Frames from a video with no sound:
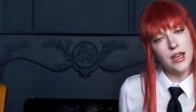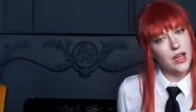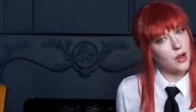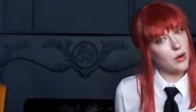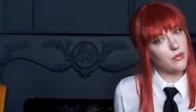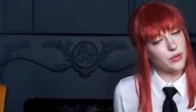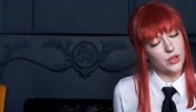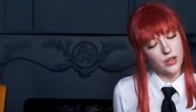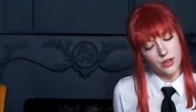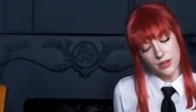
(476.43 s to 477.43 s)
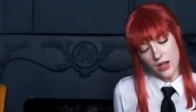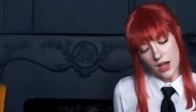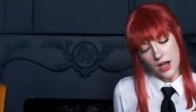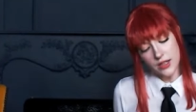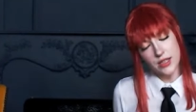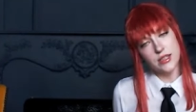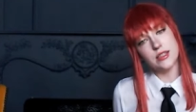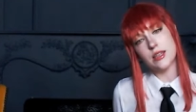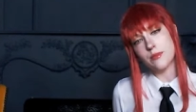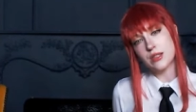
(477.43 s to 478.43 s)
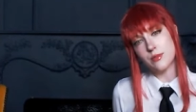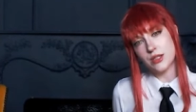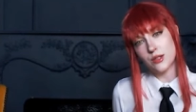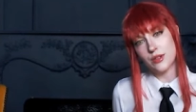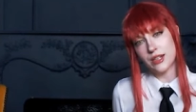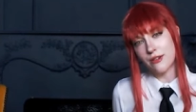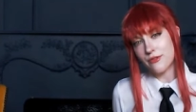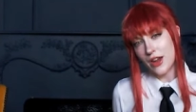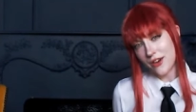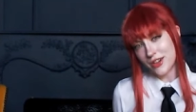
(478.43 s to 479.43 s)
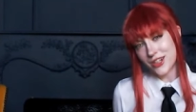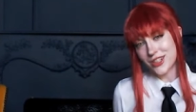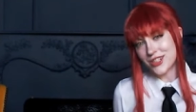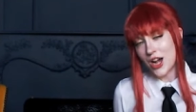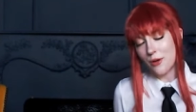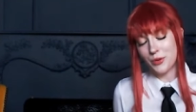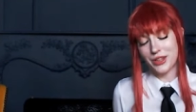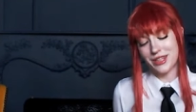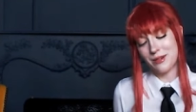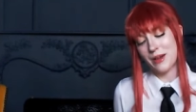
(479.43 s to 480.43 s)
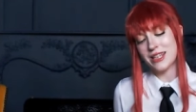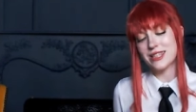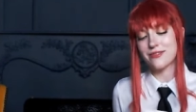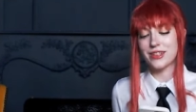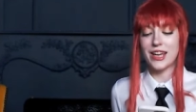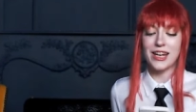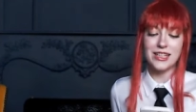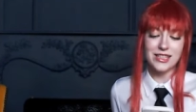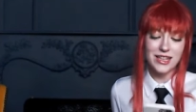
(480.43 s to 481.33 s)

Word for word: However, Aki seems to be doing a very good job with him as of late.